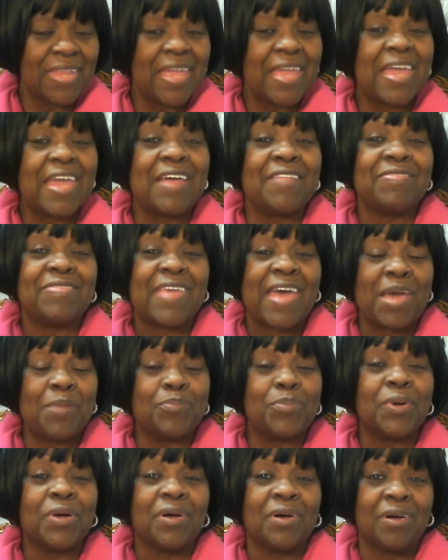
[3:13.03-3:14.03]
And
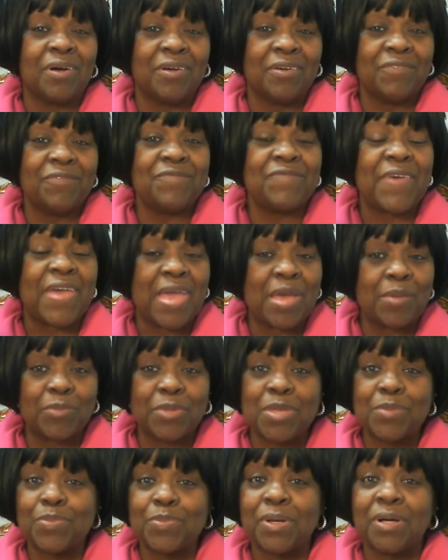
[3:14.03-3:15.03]
that ball,
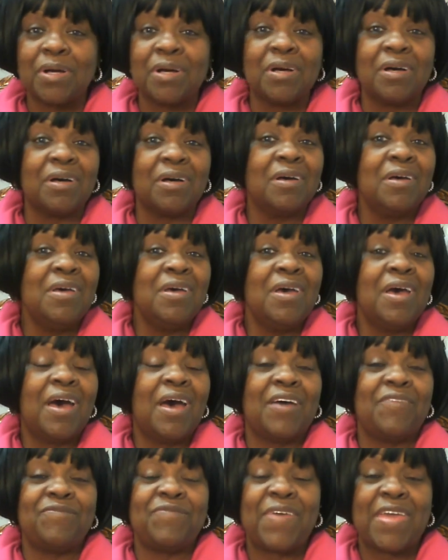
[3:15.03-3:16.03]
family ball,
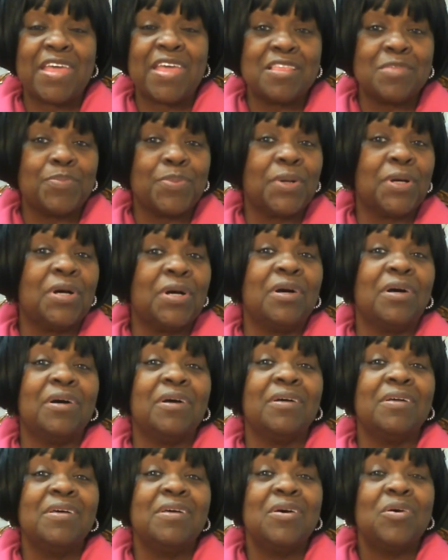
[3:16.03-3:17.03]
a faith
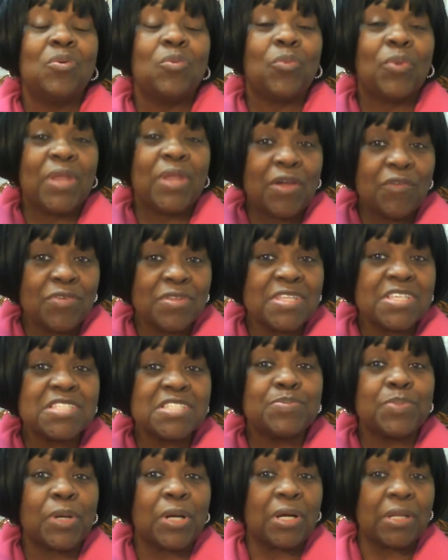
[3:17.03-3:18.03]
ball, whatever this
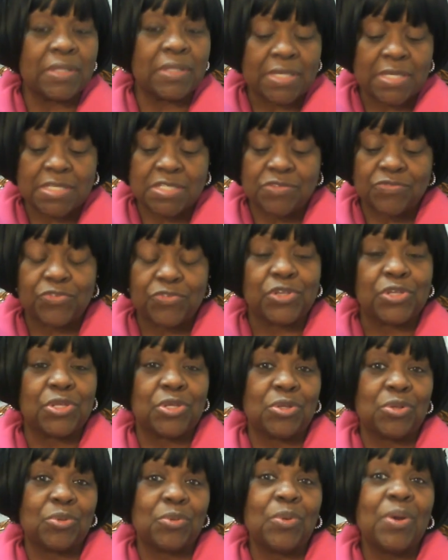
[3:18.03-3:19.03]
ball is for
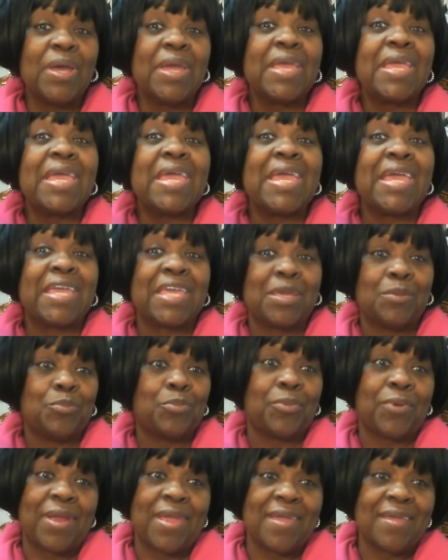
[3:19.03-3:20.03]
you, it can
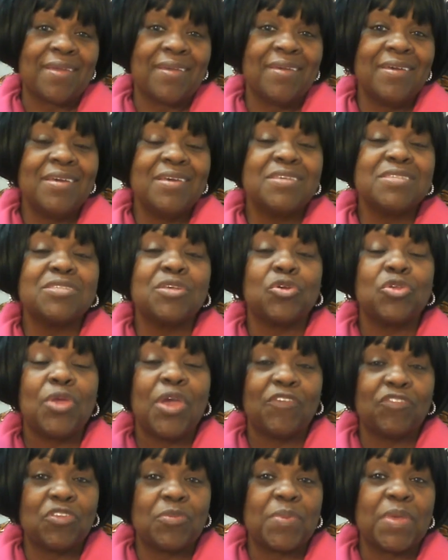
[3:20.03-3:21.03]
break. So you
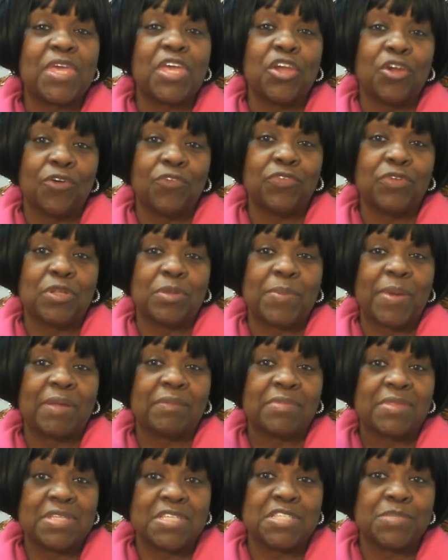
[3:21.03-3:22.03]
have to be careful
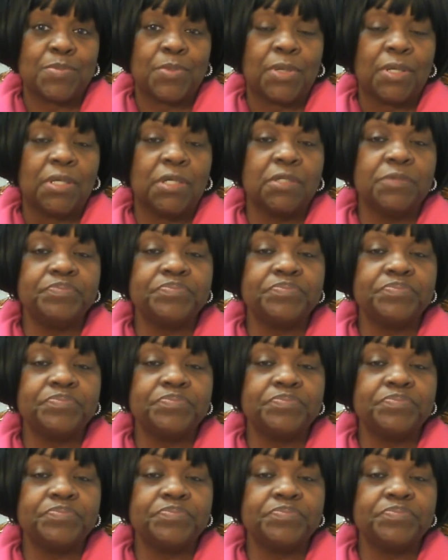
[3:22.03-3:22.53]
about this ball.